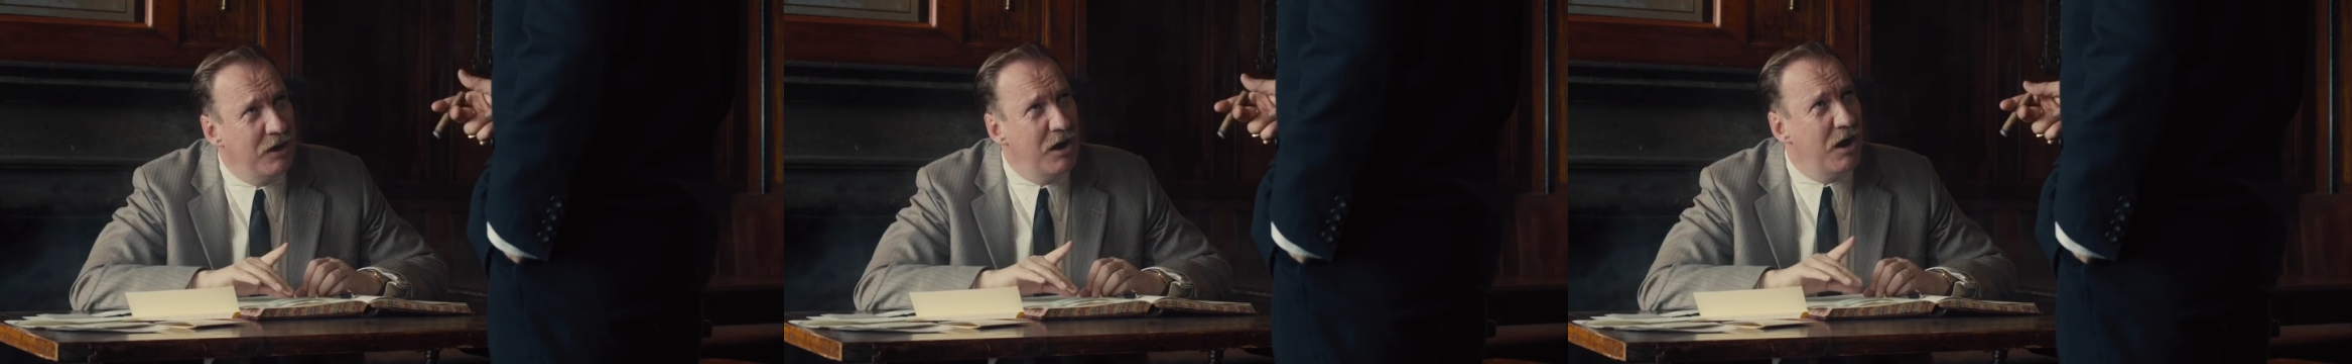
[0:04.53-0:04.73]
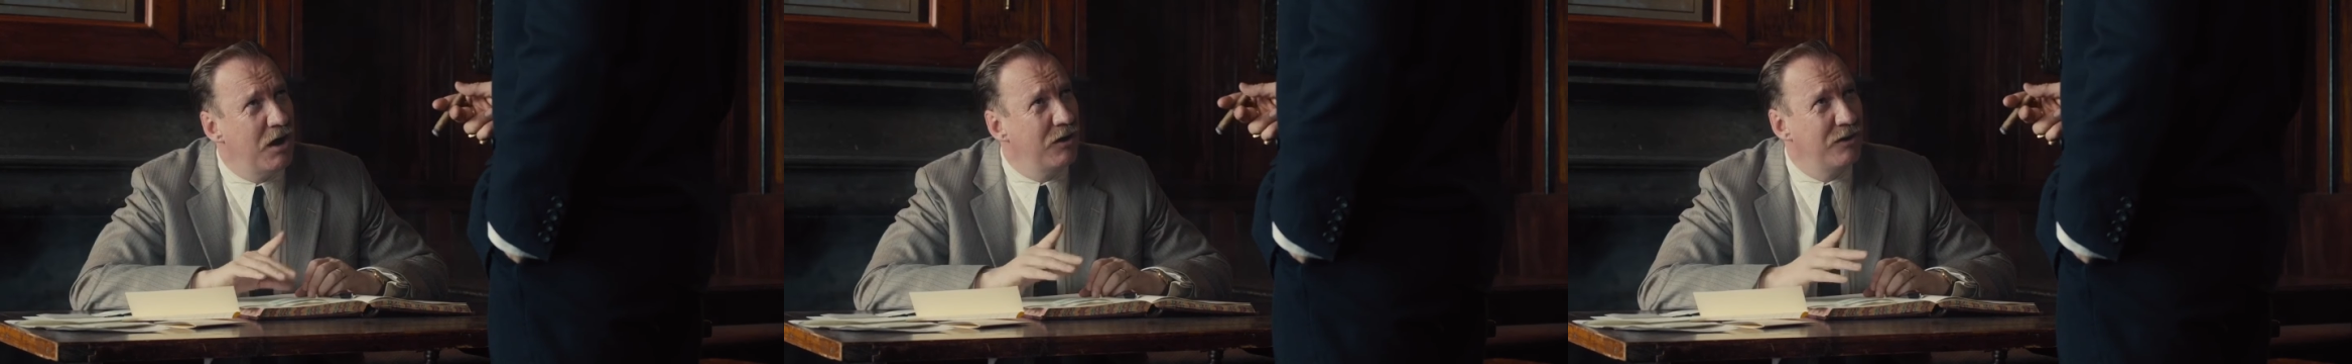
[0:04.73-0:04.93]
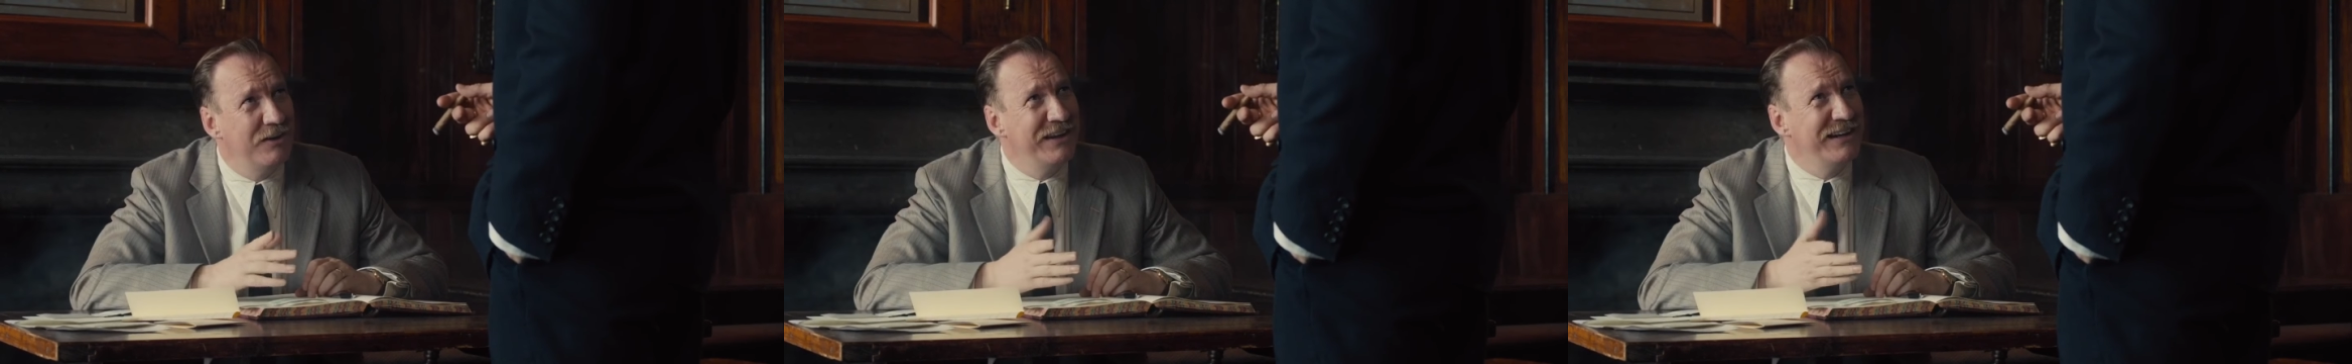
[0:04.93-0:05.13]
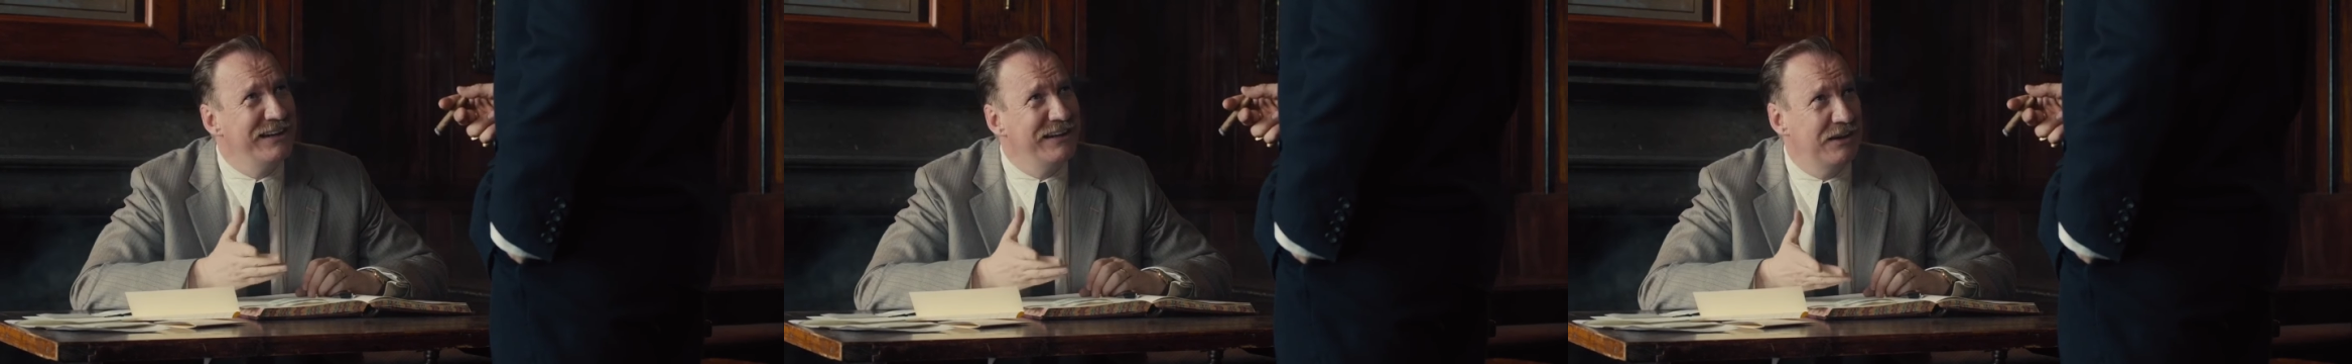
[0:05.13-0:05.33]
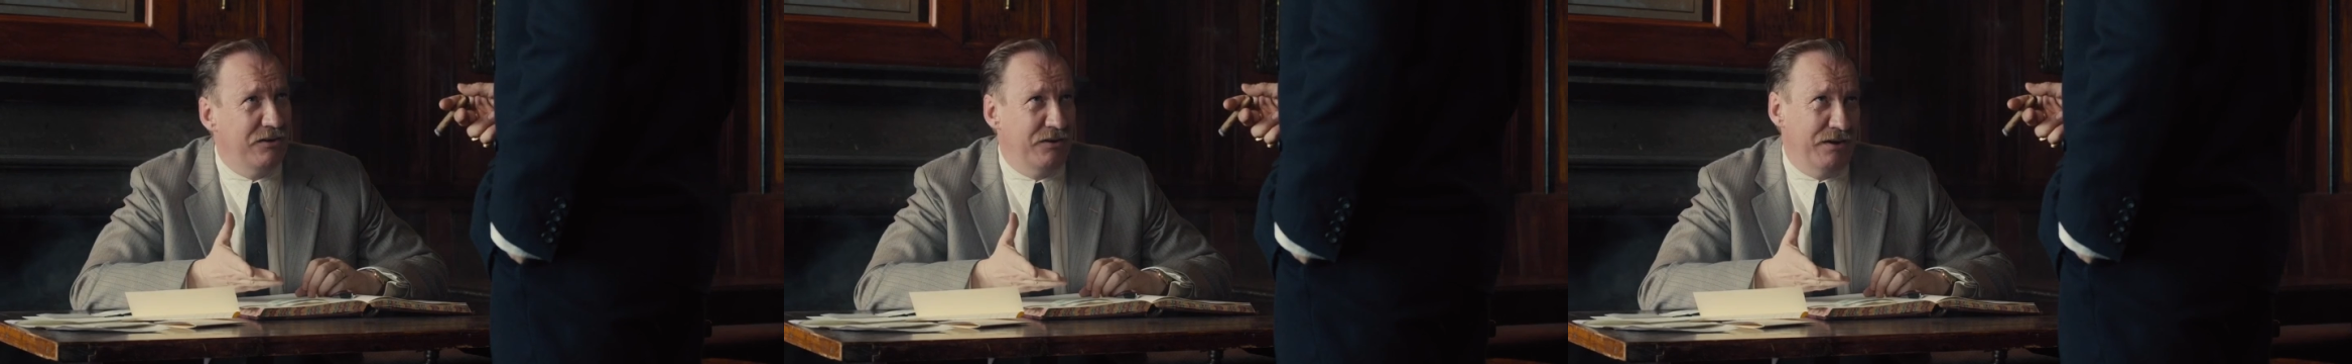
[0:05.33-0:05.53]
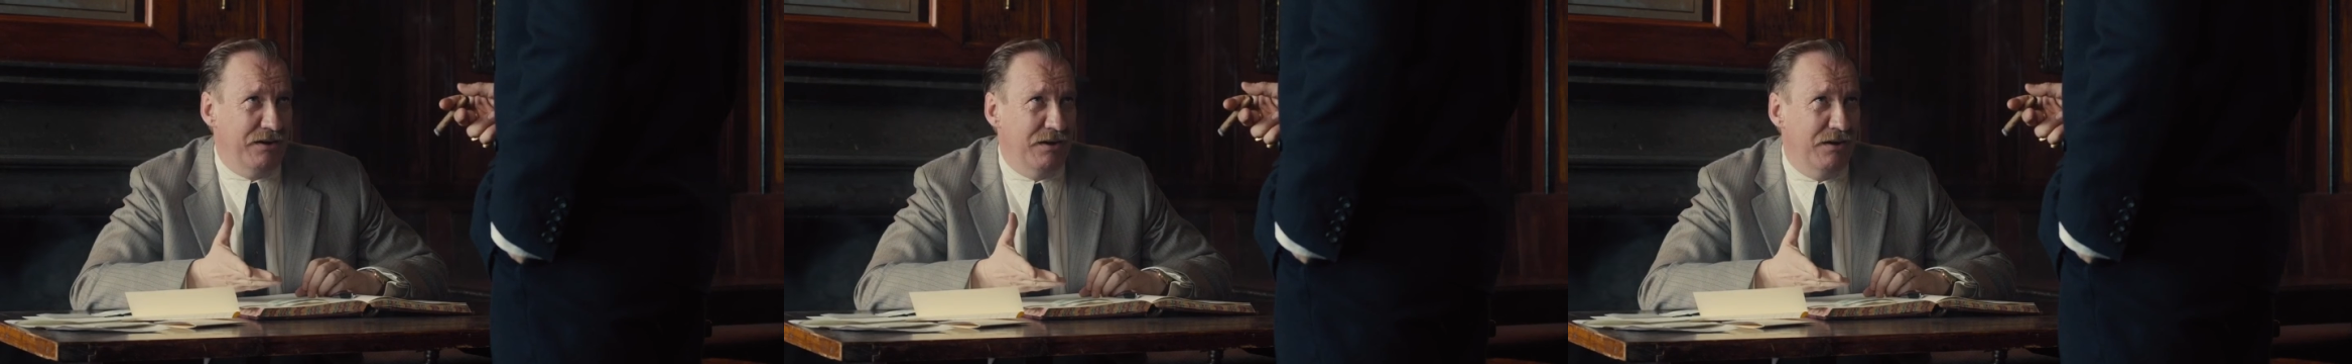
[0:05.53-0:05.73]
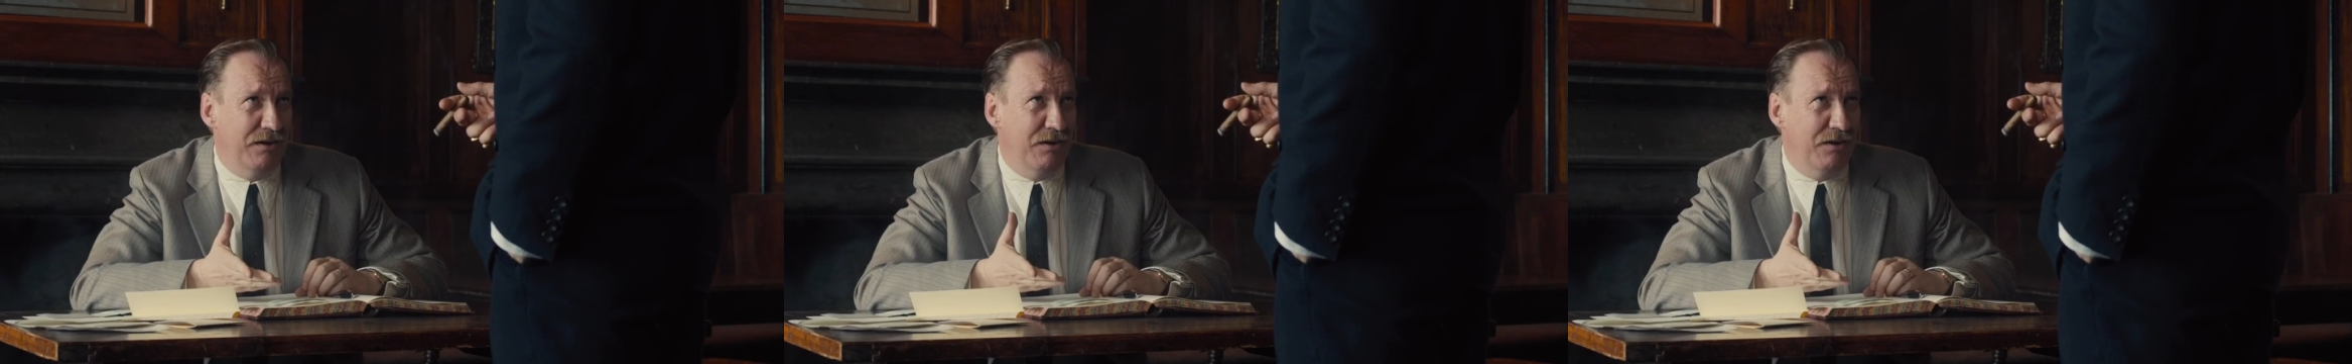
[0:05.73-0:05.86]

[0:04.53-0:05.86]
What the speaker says: are legally